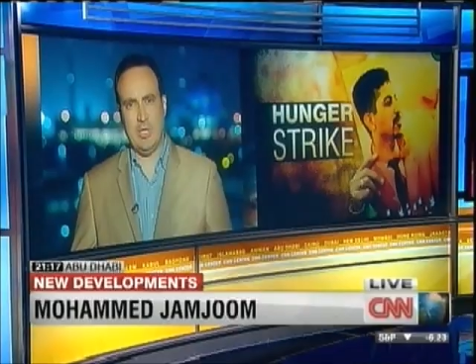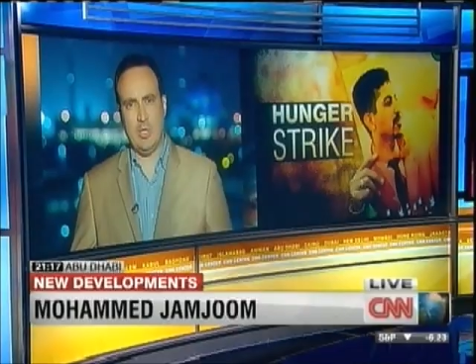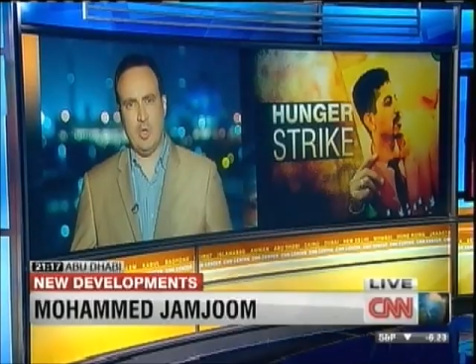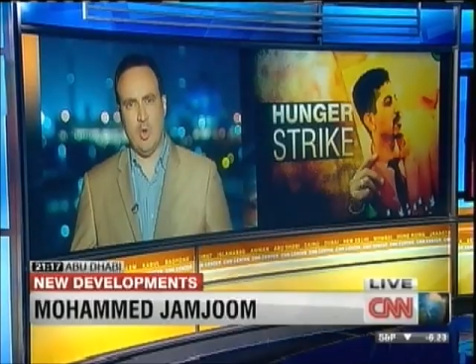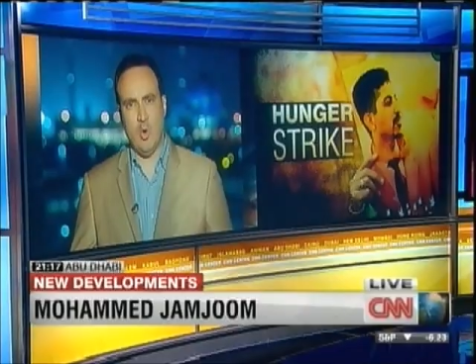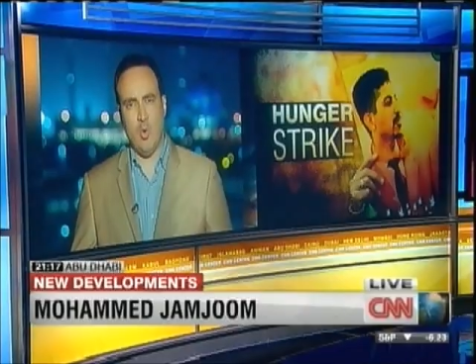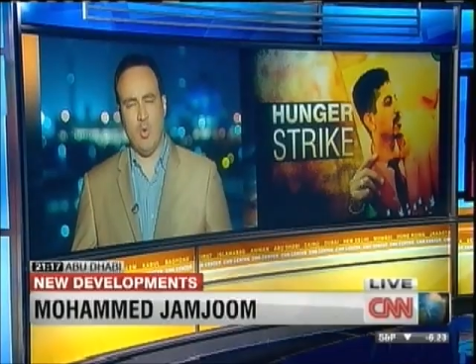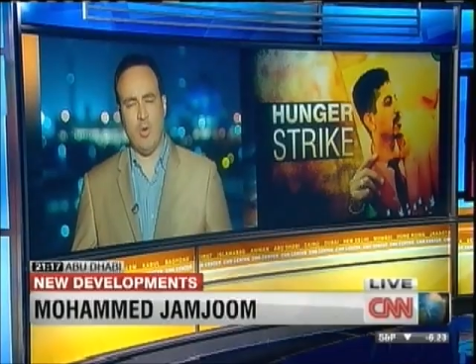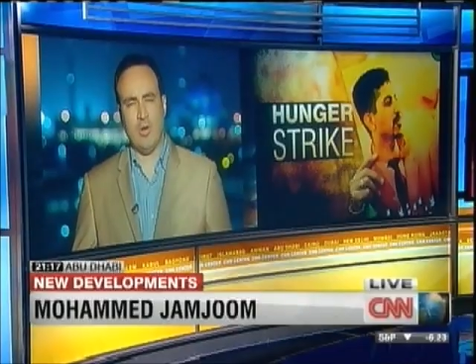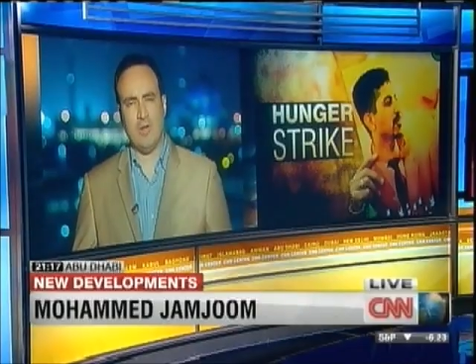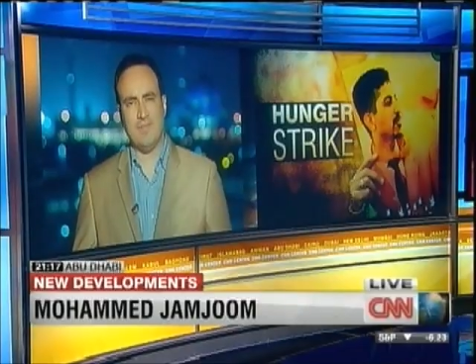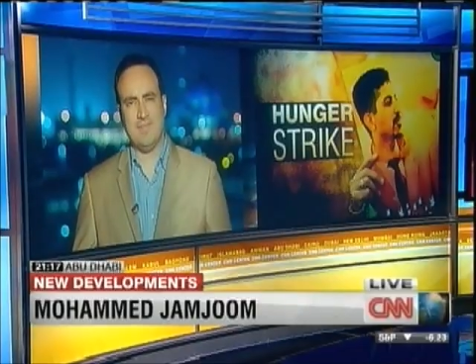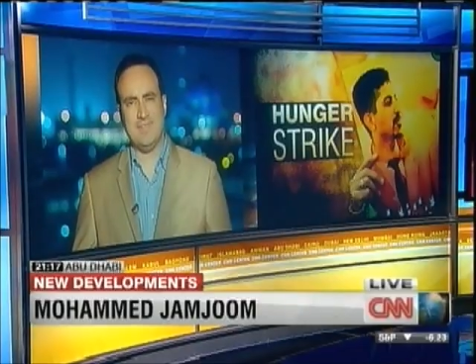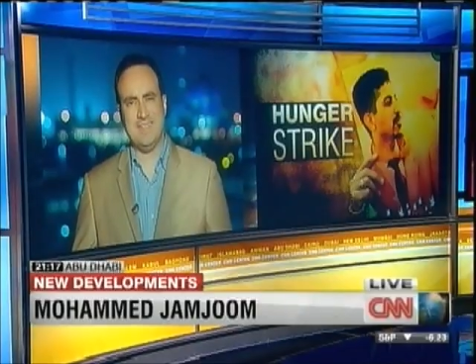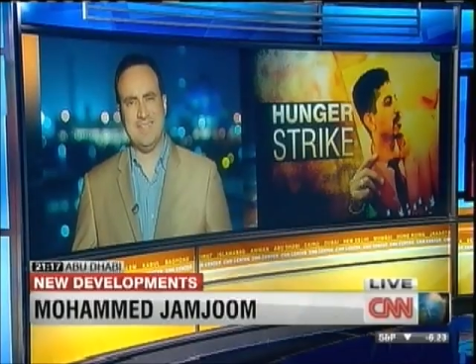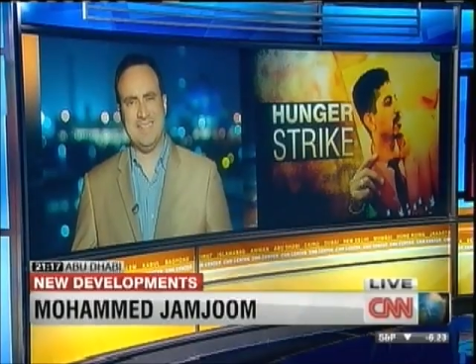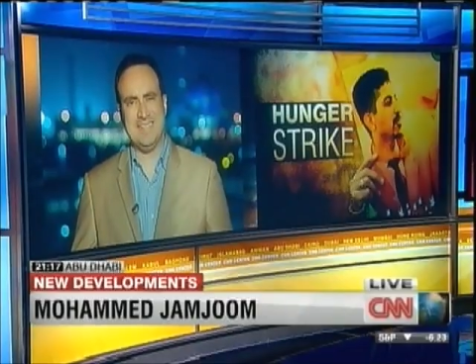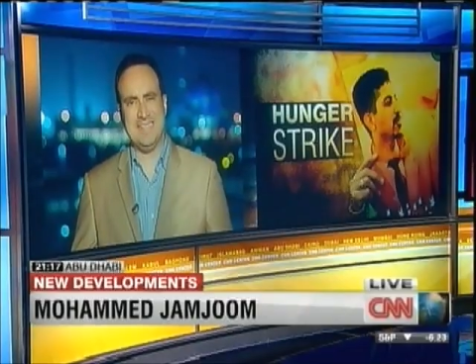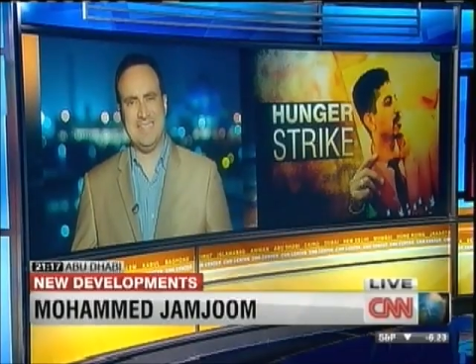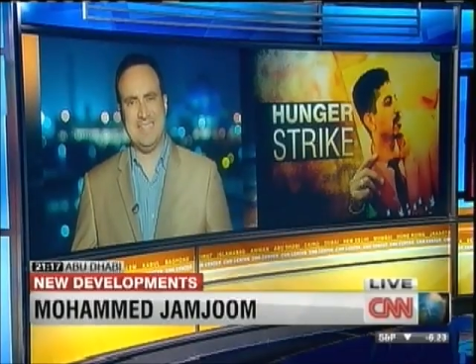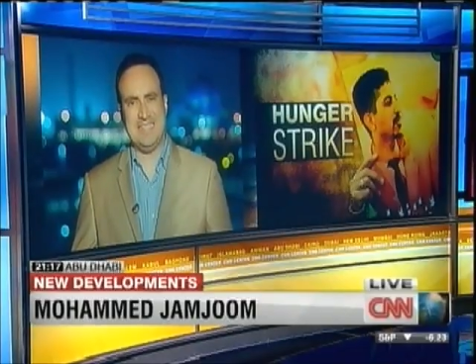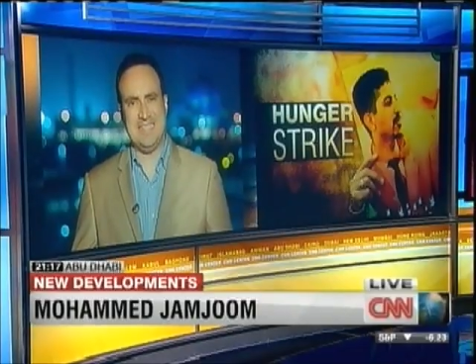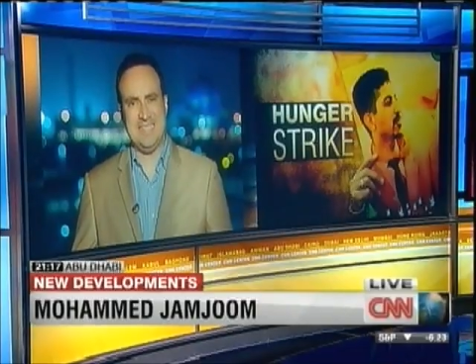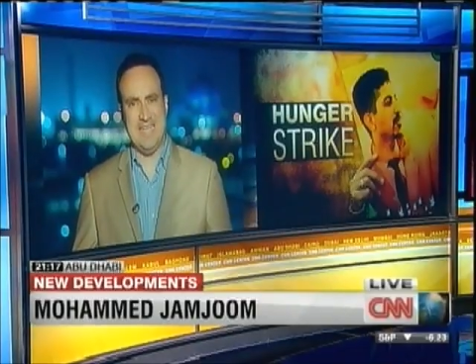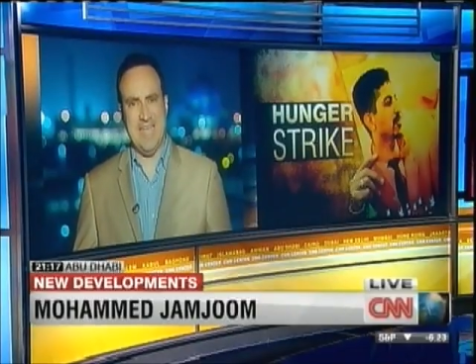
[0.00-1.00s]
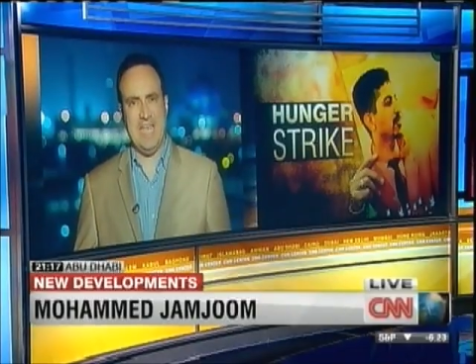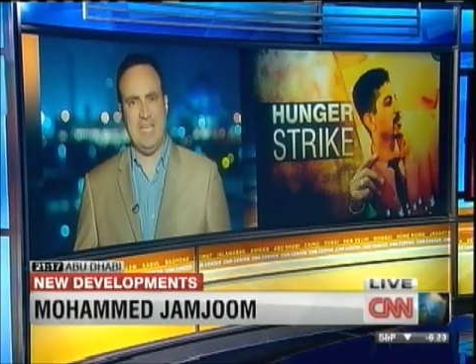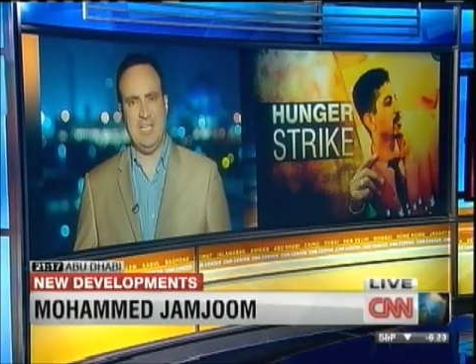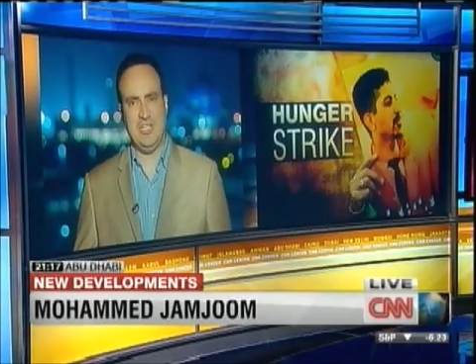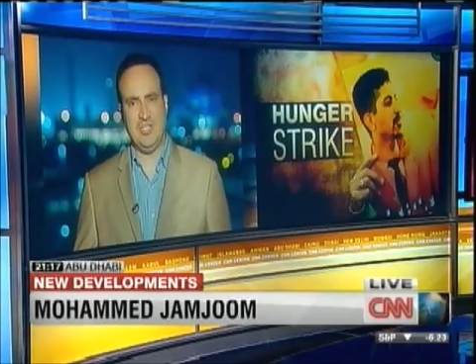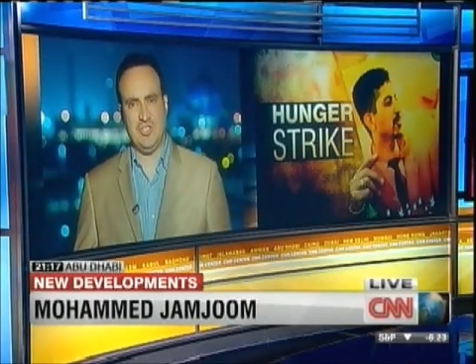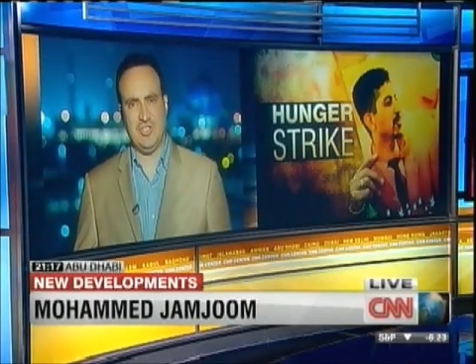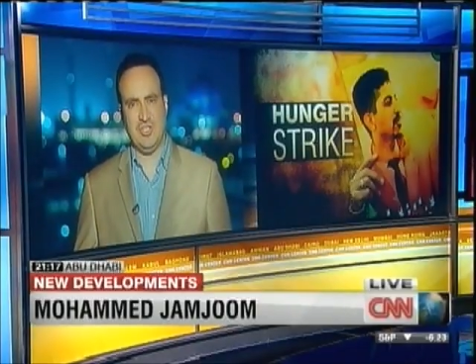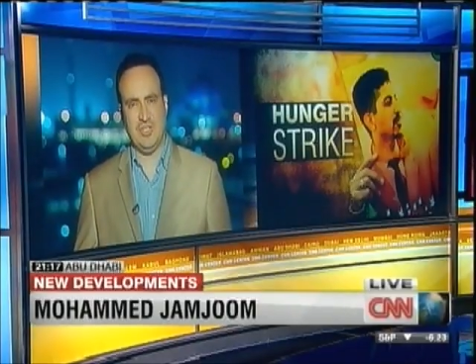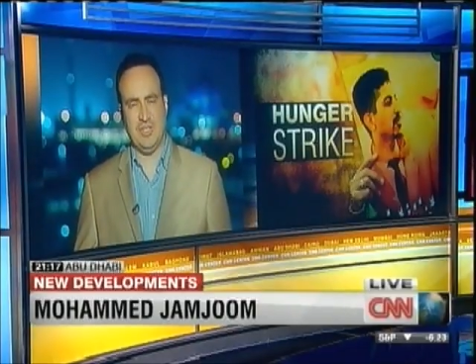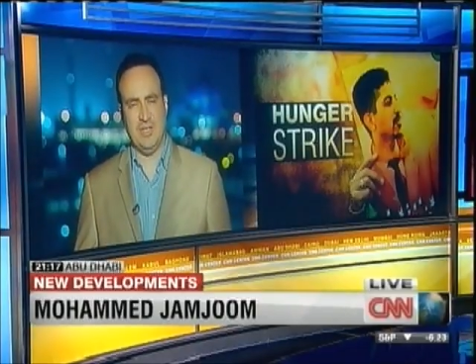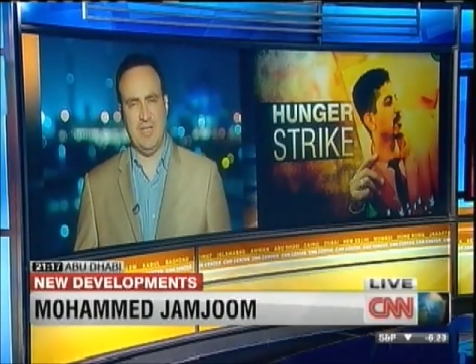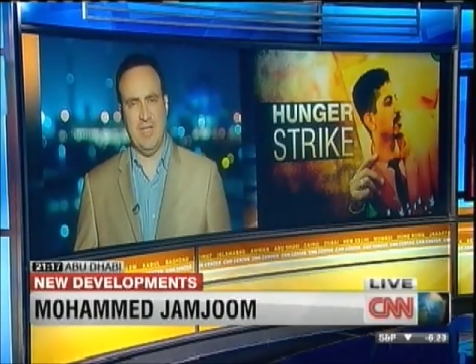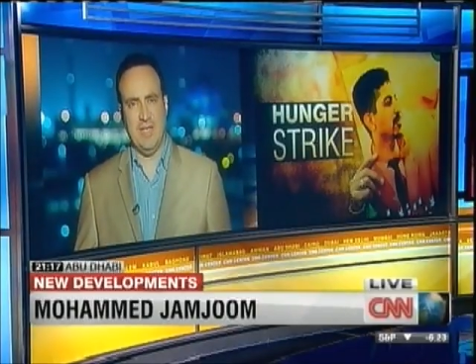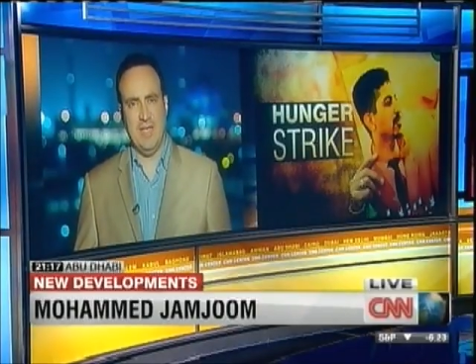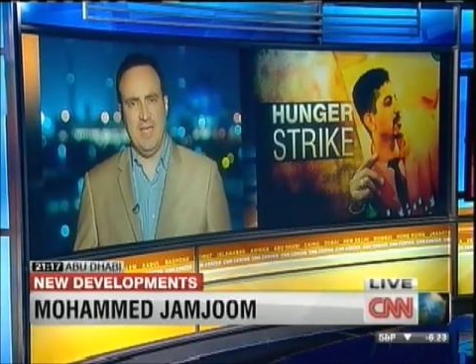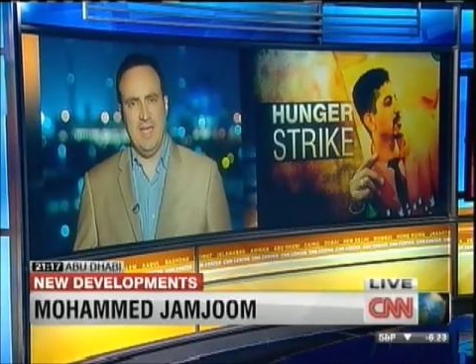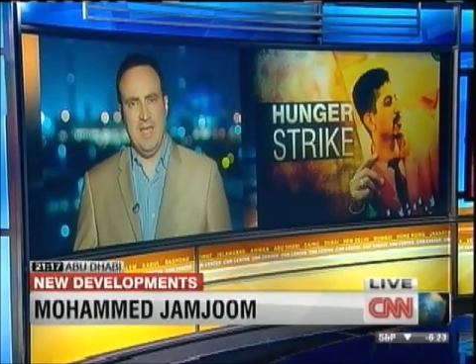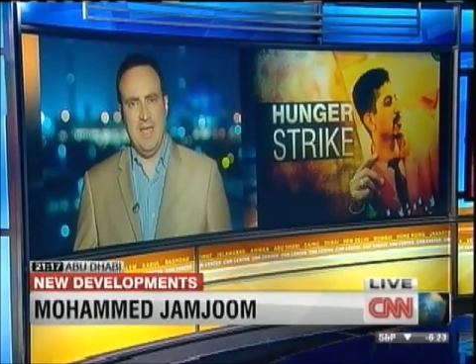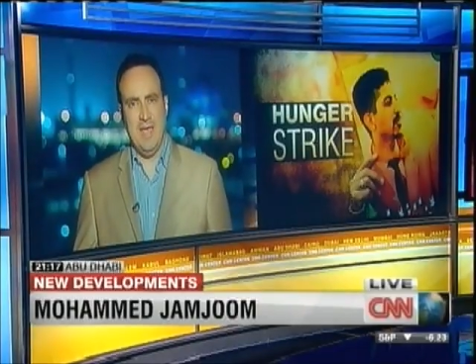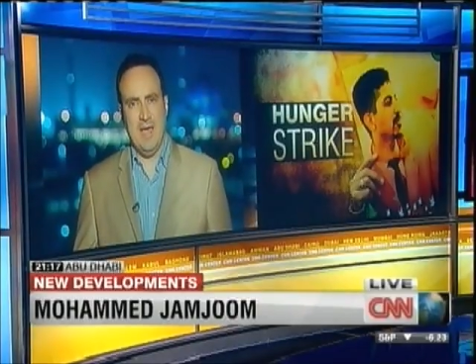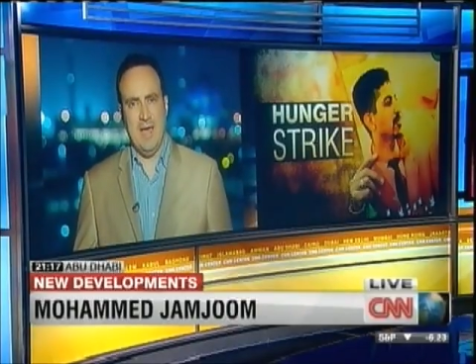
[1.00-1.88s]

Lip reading: the Court of Cessation